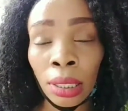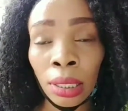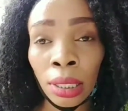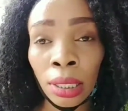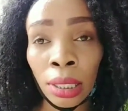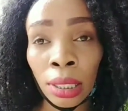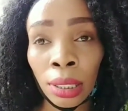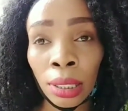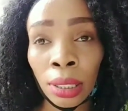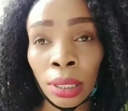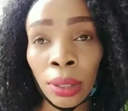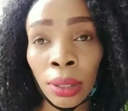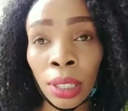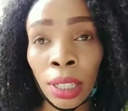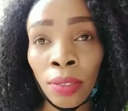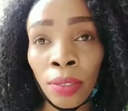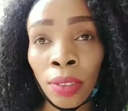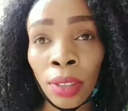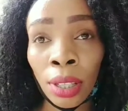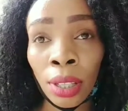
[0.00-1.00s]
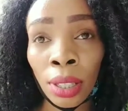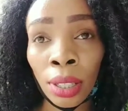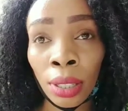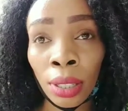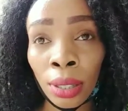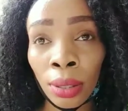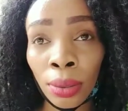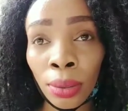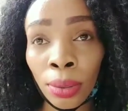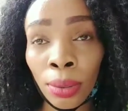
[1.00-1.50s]
yeah, you have
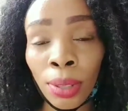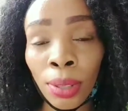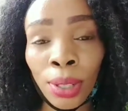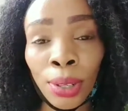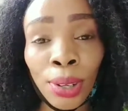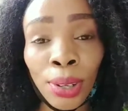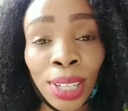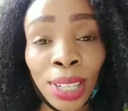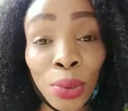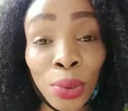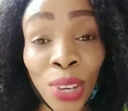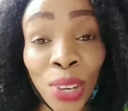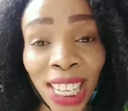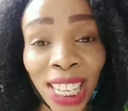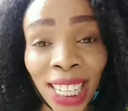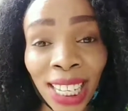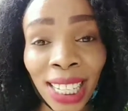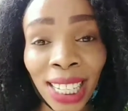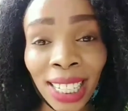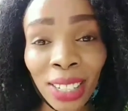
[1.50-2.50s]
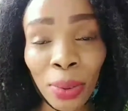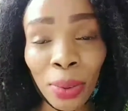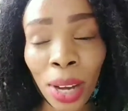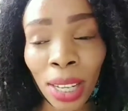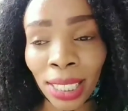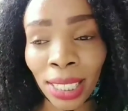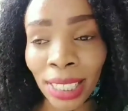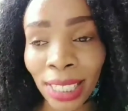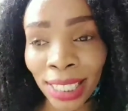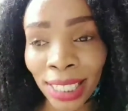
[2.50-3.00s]
do we call it wick?
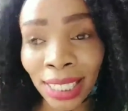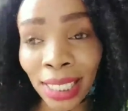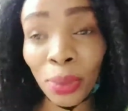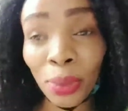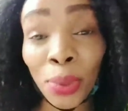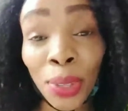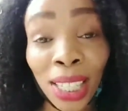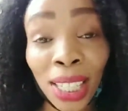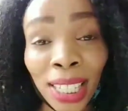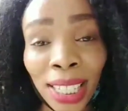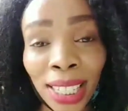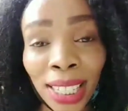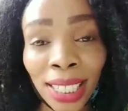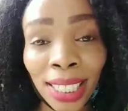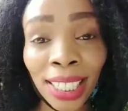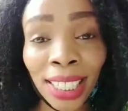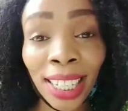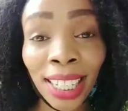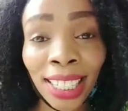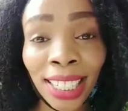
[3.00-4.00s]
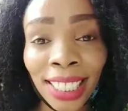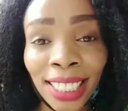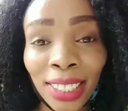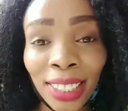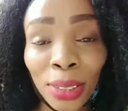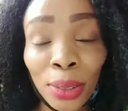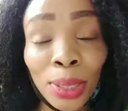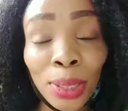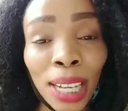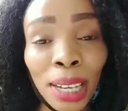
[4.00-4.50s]
Why wick?
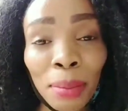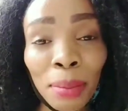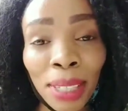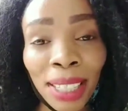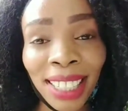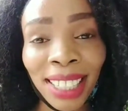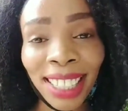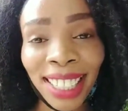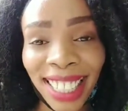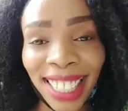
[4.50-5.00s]
Like utambi?